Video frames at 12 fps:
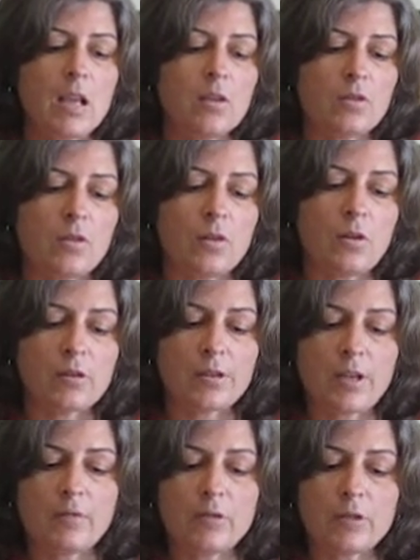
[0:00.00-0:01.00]
So there are
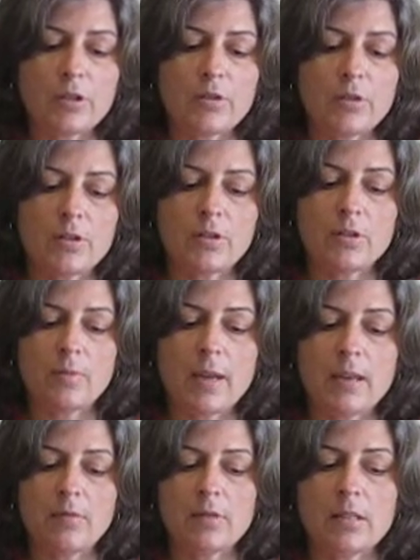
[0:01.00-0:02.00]
several uses. The
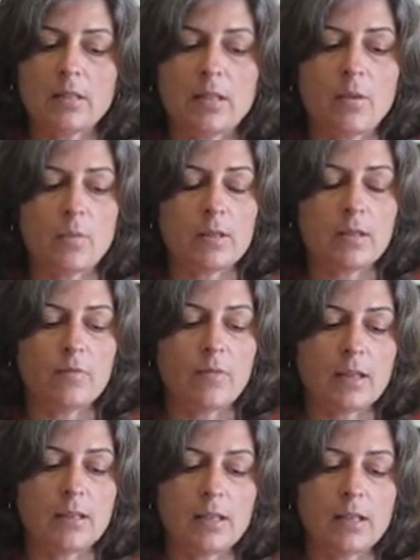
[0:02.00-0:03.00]
main reason it was
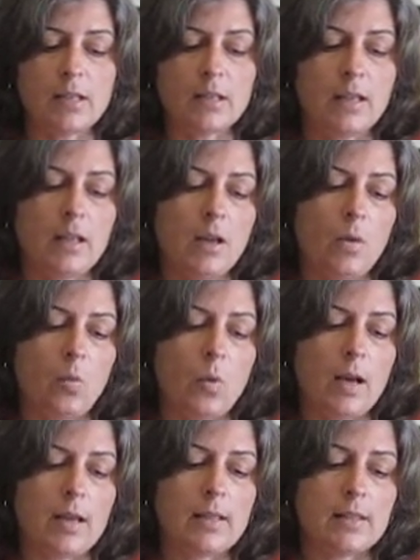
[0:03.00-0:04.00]
invented
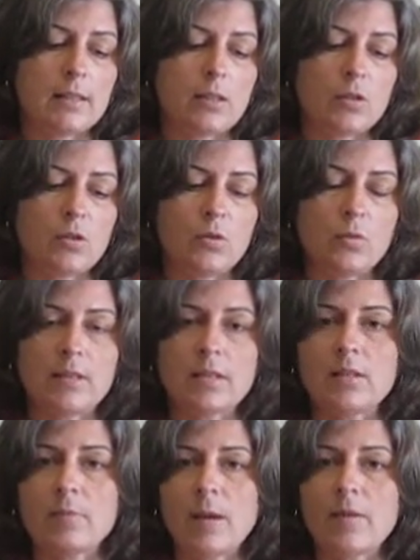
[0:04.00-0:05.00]
was to
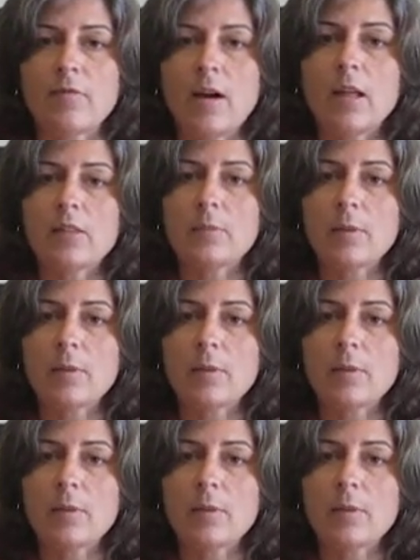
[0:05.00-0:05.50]
assist my father.